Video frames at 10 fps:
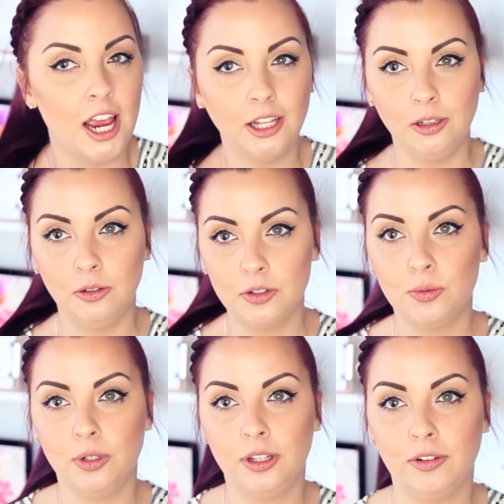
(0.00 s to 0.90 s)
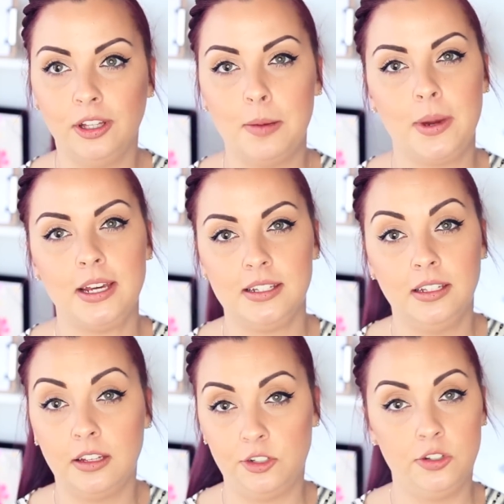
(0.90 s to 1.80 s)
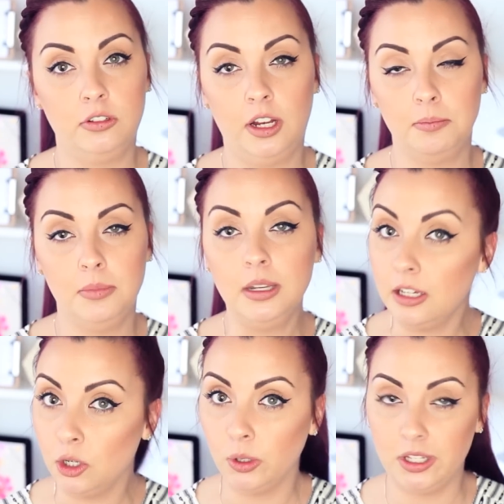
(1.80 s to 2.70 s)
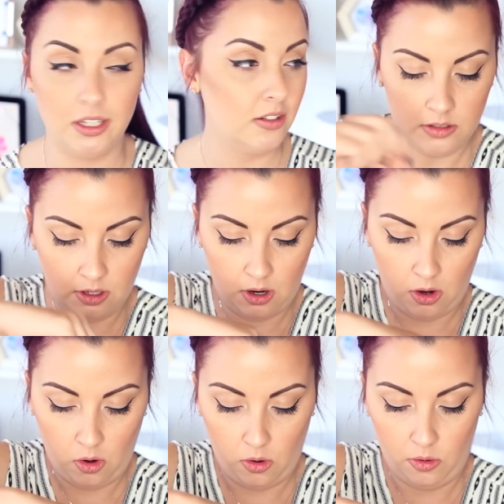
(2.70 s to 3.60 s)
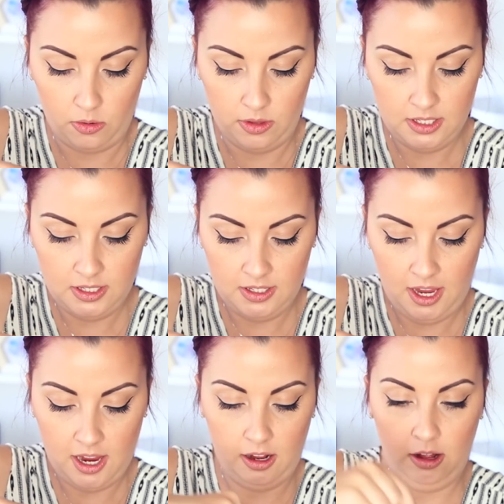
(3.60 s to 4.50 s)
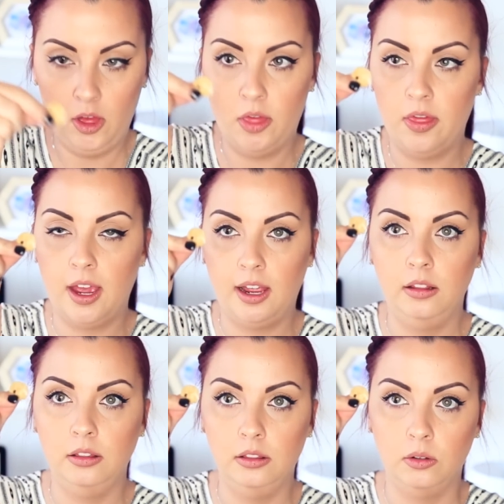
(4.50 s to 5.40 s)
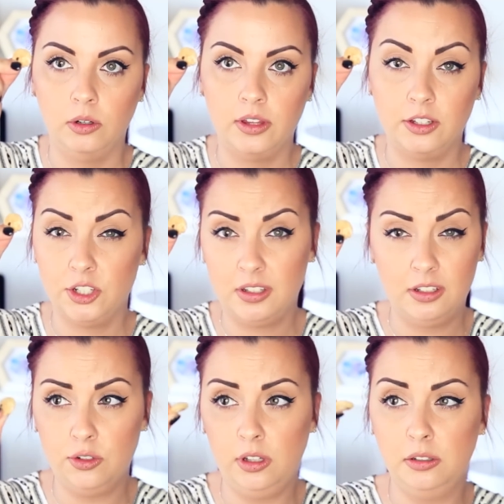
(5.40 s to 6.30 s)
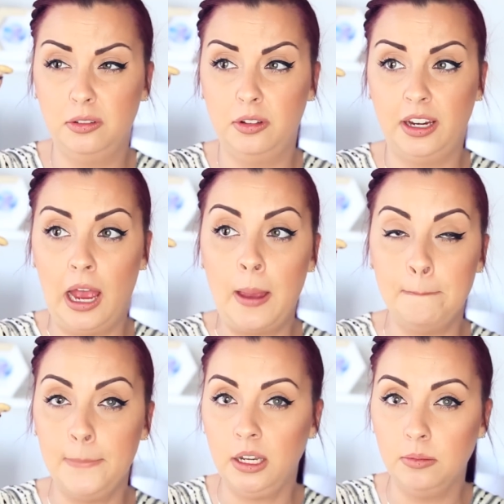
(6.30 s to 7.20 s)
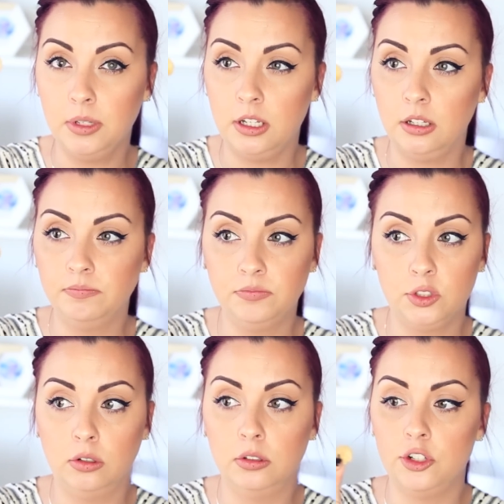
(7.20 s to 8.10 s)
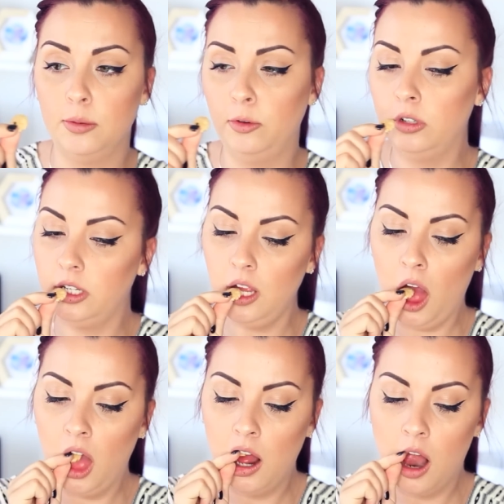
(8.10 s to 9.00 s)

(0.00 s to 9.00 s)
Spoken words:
It looks really, really amazing. They just look like mini cookies. So this is how they look. They just literally look like a mini chocolate chip cookie.